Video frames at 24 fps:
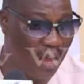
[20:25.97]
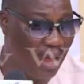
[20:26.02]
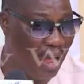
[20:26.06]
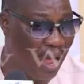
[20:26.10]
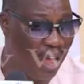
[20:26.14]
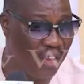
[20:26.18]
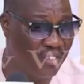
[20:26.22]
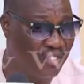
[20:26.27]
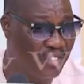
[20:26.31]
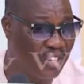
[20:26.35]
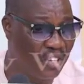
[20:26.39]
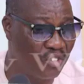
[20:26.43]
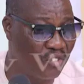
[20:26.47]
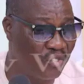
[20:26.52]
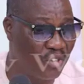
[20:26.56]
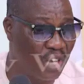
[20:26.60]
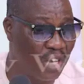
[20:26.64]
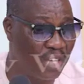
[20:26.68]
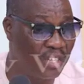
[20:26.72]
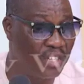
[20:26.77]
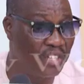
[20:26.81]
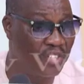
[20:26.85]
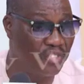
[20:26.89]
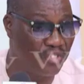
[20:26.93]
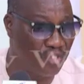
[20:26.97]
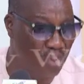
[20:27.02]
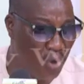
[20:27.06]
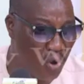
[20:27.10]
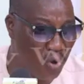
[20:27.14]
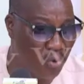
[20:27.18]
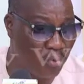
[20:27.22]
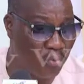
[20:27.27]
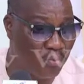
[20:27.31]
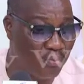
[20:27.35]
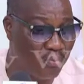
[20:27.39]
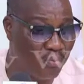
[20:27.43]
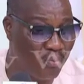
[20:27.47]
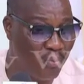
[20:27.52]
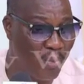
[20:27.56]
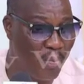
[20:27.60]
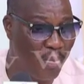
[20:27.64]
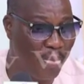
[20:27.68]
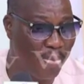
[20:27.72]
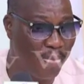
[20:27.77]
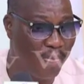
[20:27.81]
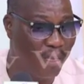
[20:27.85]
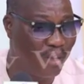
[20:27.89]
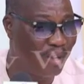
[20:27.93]
Answer to that is no.
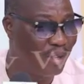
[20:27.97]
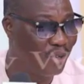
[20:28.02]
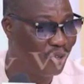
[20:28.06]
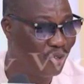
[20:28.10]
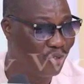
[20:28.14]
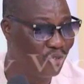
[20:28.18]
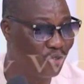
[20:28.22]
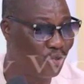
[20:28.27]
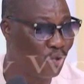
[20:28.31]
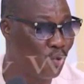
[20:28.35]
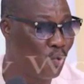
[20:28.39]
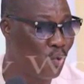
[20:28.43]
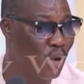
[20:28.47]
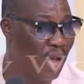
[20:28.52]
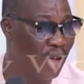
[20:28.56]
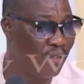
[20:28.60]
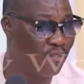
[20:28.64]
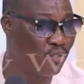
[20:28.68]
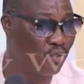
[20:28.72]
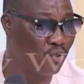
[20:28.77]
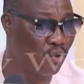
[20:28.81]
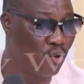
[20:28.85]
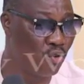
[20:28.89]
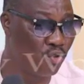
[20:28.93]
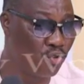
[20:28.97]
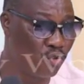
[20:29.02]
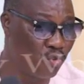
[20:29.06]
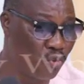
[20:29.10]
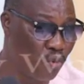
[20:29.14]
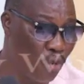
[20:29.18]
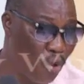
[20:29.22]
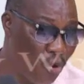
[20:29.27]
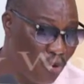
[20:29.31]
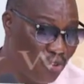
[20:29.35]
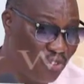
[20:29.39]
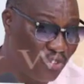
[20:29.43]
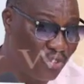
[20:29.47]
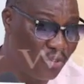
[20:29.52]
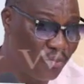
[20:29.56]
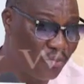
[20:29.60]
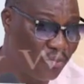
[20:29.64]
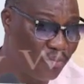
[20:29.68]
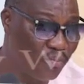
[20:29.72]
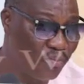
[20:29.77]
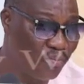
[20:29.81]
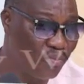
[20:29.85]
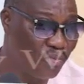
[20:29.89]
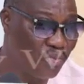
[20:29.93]
So we have to go to court.
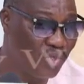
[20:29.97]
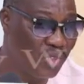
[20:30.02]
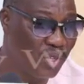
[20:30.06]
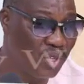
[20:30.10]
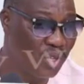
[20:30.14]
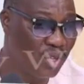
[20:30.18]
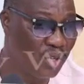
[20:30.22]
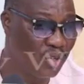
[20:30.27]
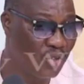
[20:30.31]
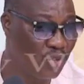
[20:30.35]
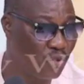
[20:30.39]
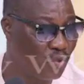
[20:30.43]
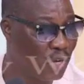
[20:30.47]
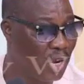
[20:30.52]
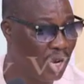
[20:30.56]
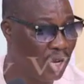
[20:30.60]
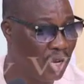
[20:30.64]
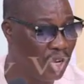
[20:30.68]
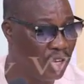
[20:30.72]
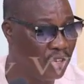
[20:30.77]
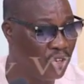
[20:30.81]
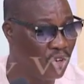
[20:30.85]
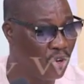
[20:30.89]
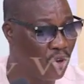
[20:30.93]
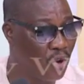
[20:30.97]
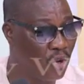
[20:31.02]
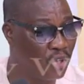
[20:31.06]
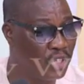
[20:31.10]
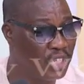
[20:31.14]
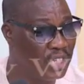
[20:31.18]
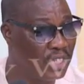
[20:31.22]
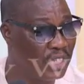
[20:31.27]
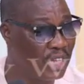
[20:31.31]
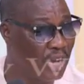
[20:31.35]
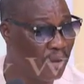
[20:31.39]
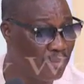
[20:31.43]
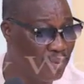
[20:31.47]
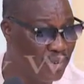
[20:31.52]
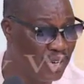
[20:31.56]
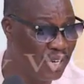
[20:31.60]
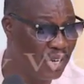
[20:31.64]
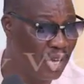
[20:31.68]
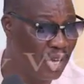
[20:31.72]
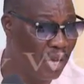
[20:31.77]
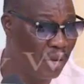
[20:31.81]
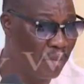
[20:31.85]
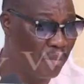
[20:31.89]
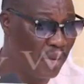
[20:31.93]
So that let the court
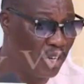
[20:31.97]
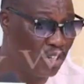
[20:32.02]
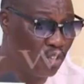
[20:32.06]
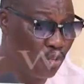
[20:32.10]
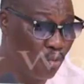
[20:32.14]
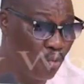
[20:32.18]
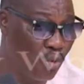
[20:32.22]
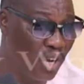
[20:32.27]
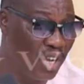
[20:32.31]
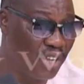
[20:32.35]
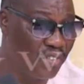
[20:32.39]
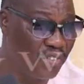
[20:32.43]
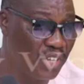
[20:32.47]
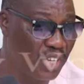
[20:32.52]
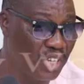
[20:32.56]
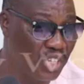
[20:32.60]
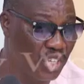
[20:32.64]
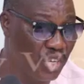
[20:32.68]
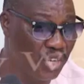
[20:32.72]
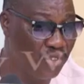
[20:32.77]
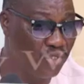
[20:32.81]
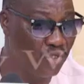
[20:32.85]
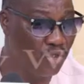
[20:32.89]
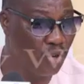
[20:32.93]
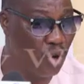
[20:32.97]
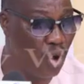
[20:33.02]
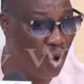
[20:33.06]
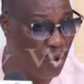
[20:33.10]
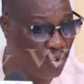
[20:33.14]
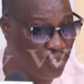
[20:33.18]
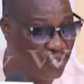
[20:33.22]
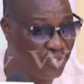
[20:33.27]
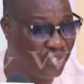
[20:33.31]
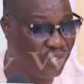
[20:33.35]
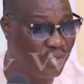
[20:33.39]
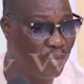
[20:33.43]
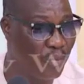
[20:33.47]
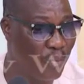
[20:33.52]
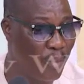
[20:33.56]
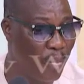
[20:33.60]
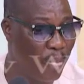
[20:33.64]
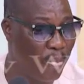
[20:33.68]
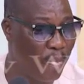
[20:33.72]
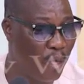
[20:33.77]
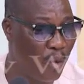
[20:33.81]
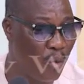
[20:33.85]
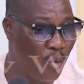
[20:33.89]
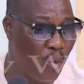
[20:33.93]
interpret that particular section to us.
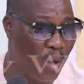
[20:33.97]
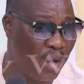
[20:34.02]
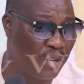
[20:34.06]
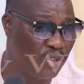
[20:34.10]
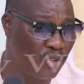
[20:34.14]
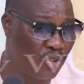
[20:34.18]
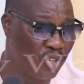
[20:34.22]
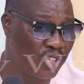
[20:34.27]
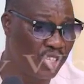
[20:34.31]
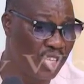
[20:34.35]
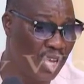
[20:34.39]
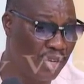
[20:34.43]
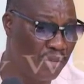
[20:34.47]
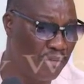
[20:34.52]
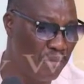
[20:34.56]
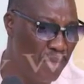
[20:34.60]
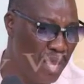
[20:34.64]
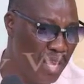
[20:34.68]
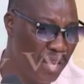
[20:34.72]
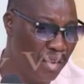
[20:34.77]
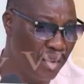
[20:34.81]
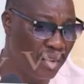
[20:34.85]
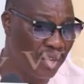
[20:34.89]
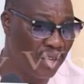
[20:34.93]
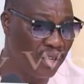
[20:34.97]
What does that mean?